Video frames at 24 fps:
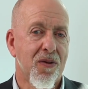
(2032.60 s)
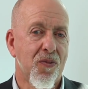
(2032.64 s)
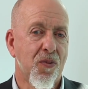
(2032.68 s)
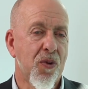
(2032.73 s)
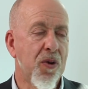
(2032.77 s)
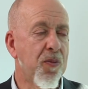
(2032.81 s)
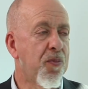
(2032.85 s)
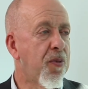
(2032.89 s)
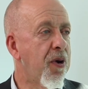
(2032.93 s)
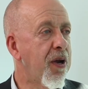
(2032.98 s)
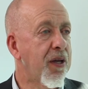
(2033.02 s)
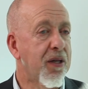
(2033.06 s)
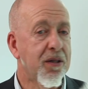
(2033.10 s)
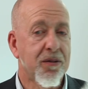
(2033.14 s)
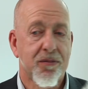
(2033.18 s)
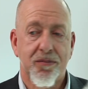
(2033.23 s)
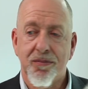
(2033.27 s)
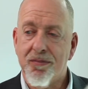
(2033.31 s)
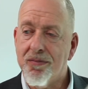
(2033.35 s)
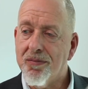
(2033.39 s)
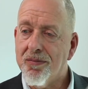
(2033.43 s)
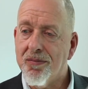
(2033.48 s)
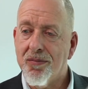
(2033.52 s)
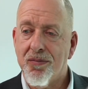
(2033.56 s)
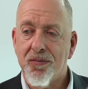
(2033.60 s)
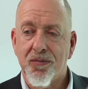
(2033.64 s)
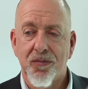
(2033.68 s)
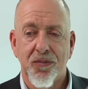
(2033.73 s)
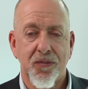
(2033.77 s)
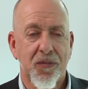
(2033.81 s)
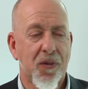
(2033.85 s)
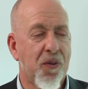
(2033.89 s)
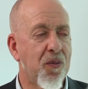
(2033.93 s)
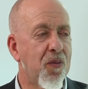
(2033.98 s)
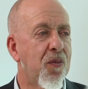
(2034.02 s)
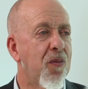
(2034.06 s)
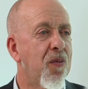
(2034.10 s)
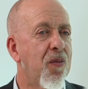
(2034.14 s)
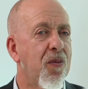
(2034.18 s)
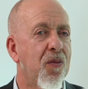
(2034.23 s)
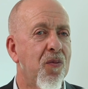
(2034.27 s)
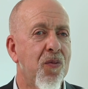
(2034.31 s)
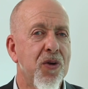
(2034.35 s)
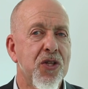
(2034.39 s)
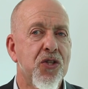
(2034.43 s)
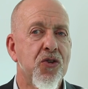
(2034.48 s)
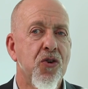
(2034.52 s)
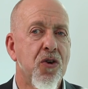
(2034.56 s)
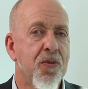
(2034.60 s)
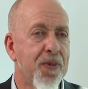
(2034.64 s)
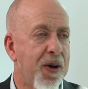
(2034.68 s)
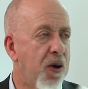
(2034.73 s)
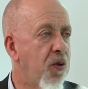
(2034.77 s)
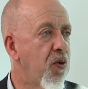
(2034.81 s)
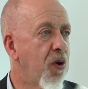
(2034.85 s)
talk about